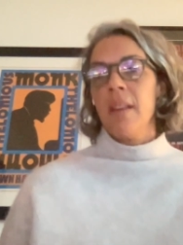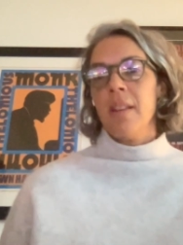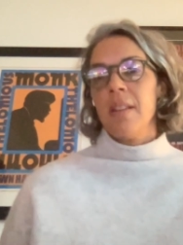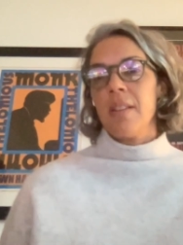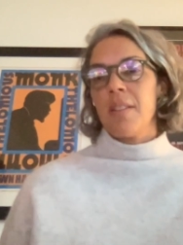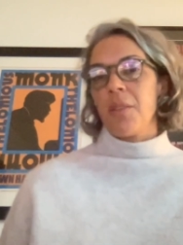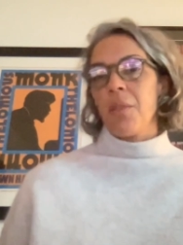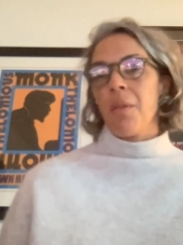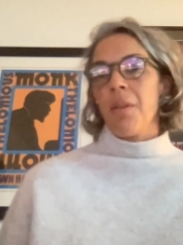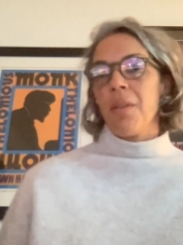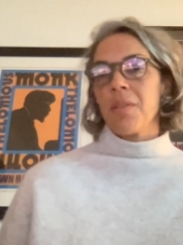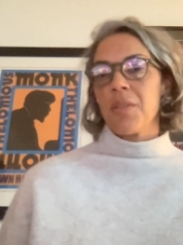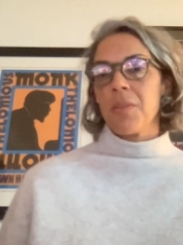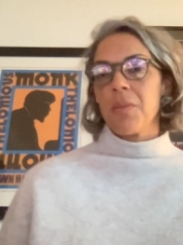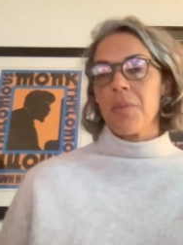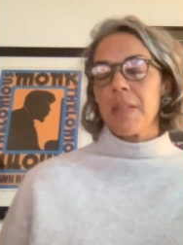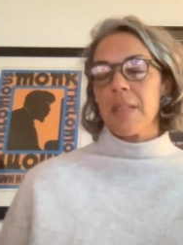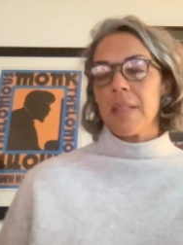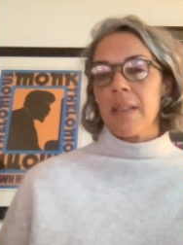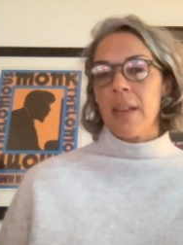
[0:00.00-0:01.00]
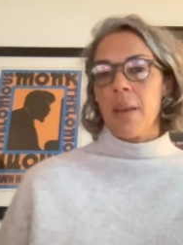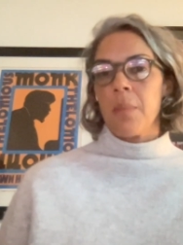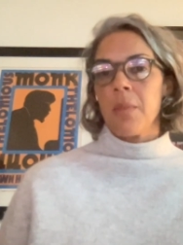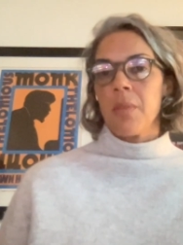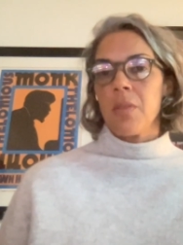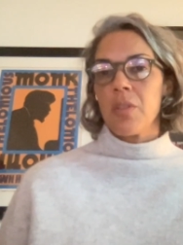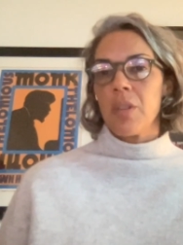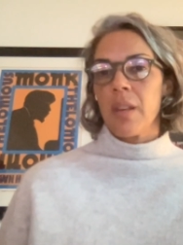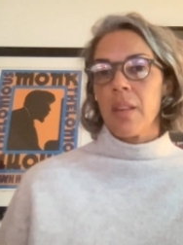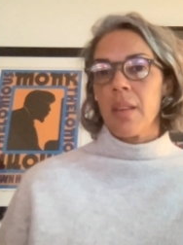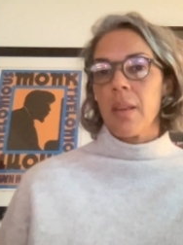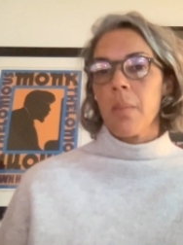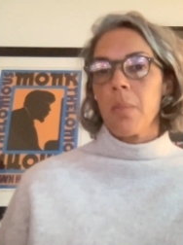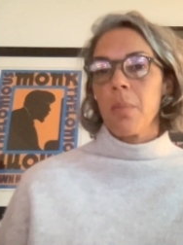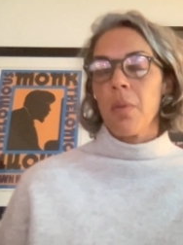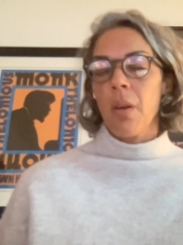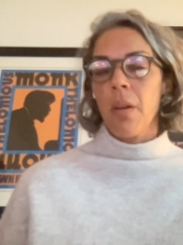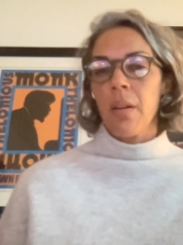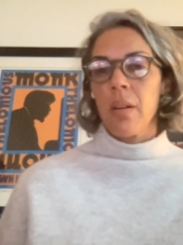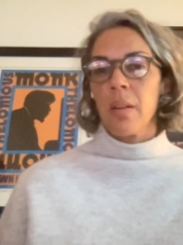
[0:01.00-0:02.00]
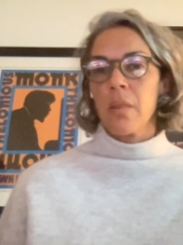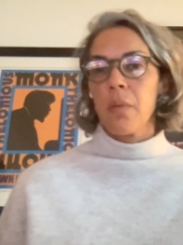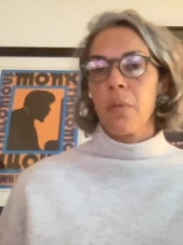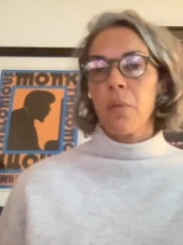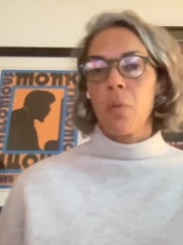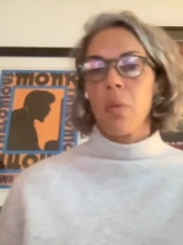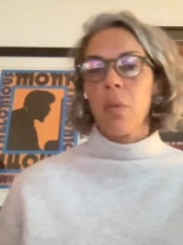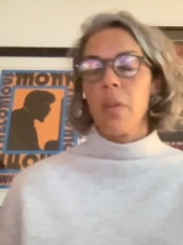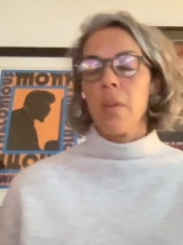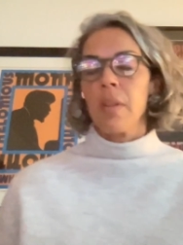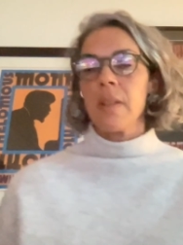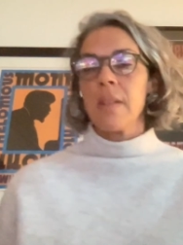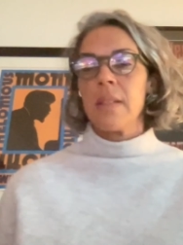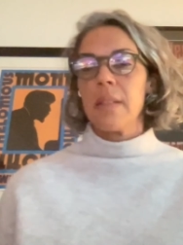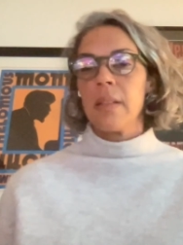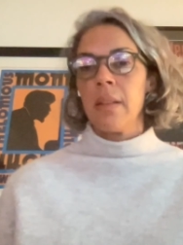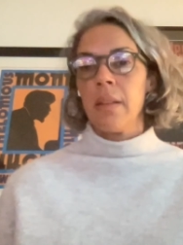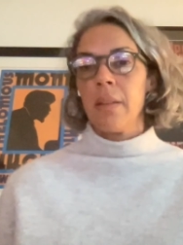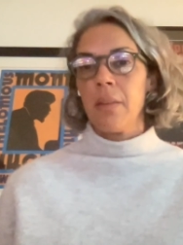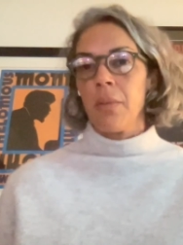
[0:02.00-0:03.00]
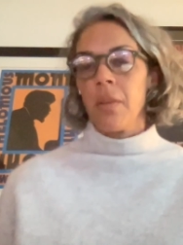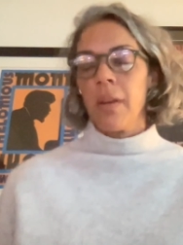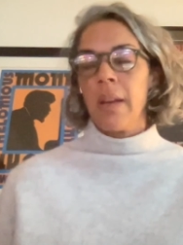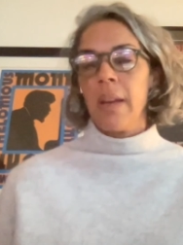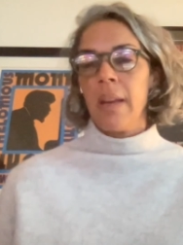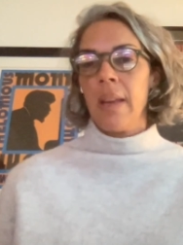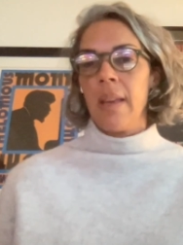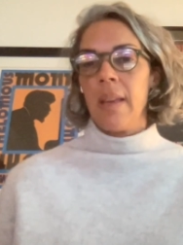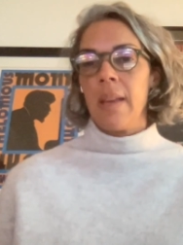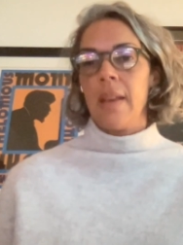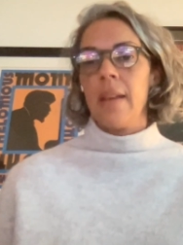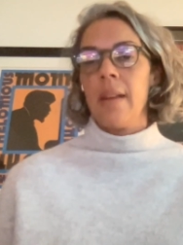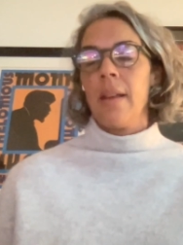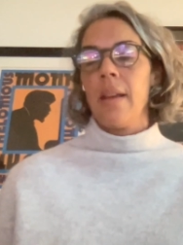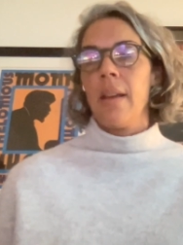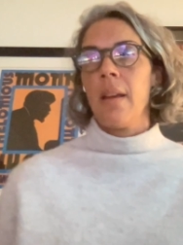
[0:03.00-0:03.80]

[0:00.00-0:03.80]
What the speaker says: So also establishing that product for delivery and